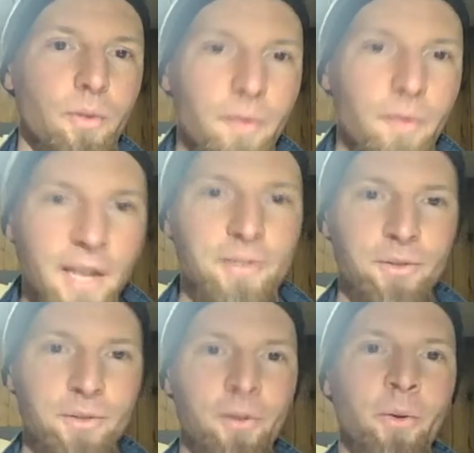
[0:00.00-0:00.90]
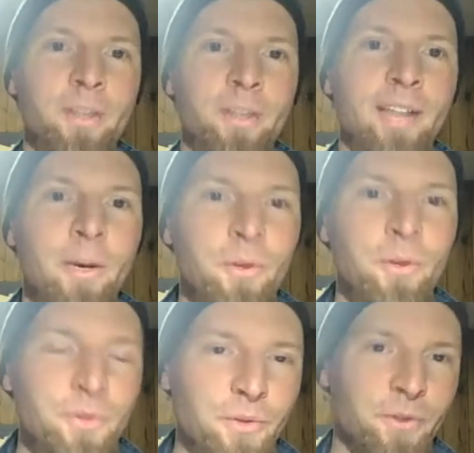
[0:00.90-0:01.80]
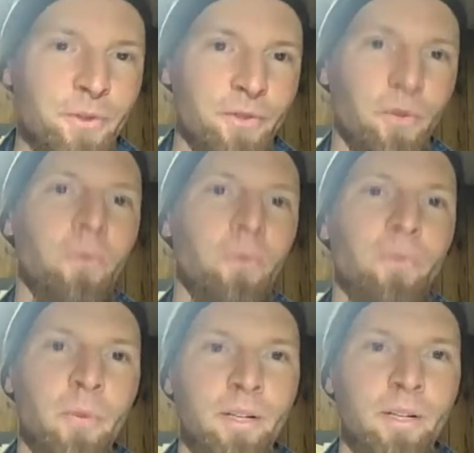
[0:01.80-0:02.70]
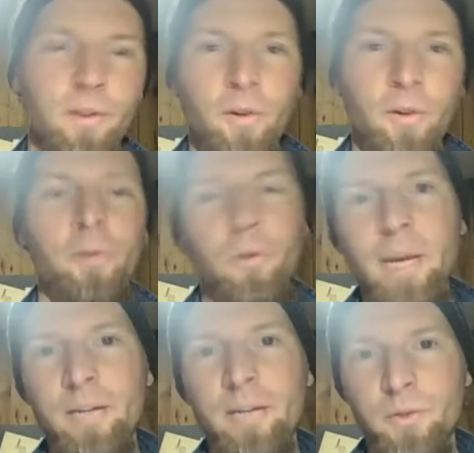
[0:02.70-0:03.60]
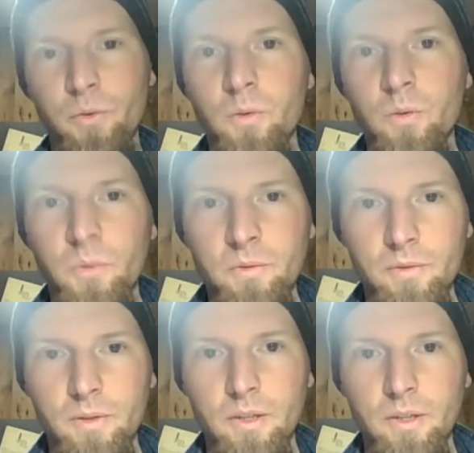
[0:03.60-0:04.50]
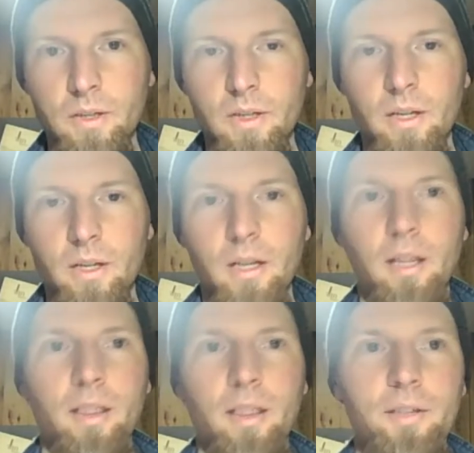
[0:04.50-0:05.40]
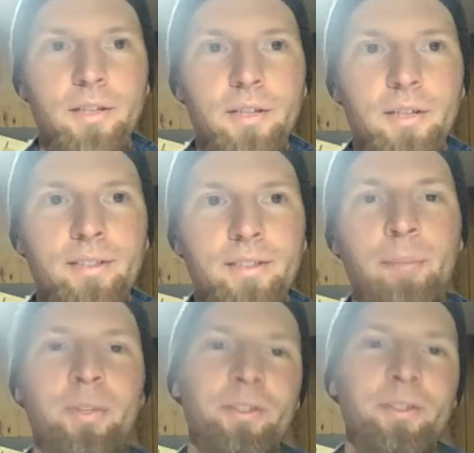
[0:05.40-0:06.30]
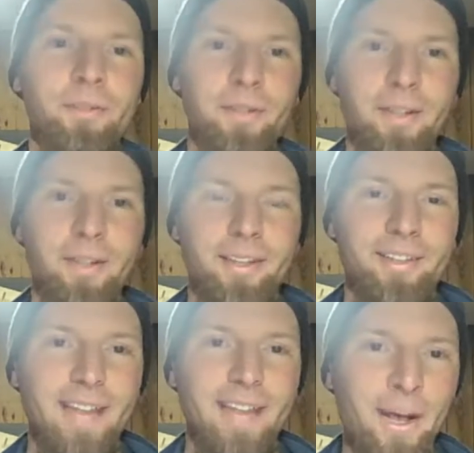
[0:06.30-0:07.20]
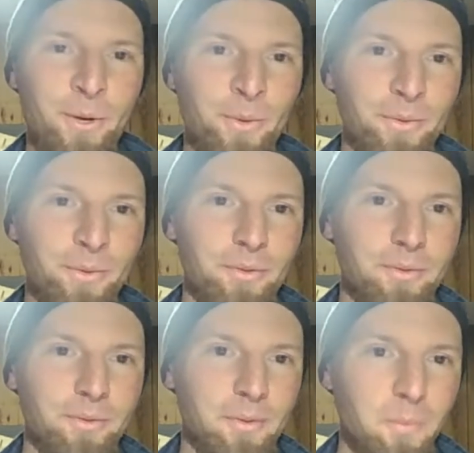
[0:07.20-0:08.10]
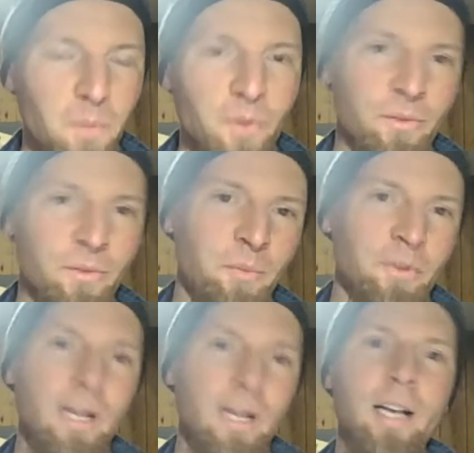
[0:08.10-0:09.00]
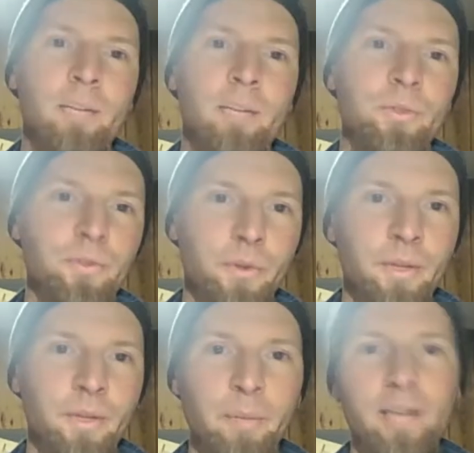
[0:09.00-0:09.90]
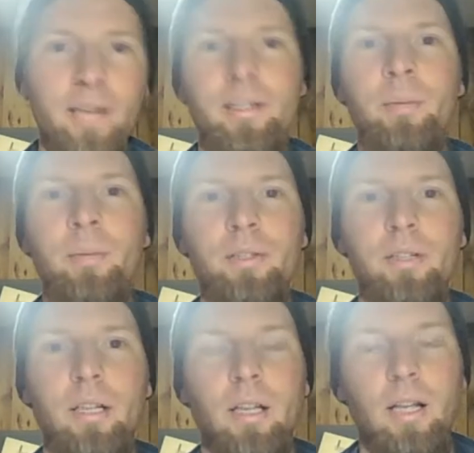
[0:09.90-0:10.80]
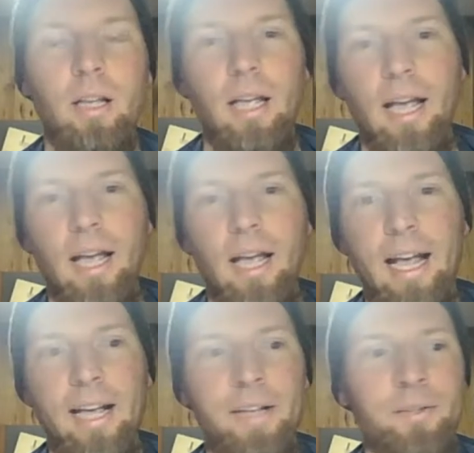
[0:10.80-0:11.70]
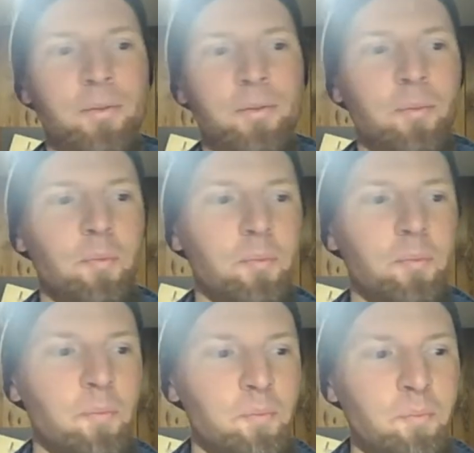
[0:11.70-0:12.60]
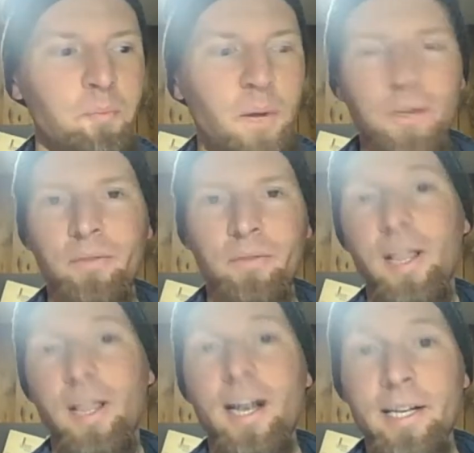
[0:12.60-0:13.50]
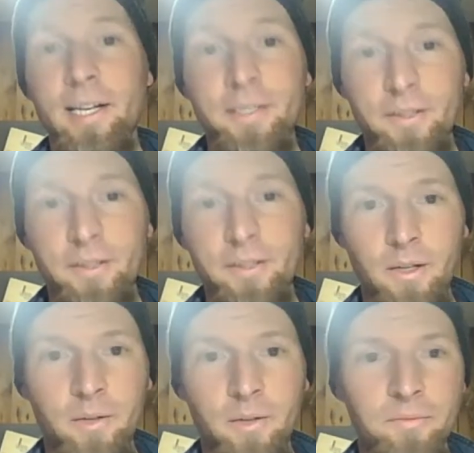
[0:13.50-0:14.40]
Cases are going down, the surge is over, we can all go back to normal. This has happened now multiple times during the pandemic. And part of the lie of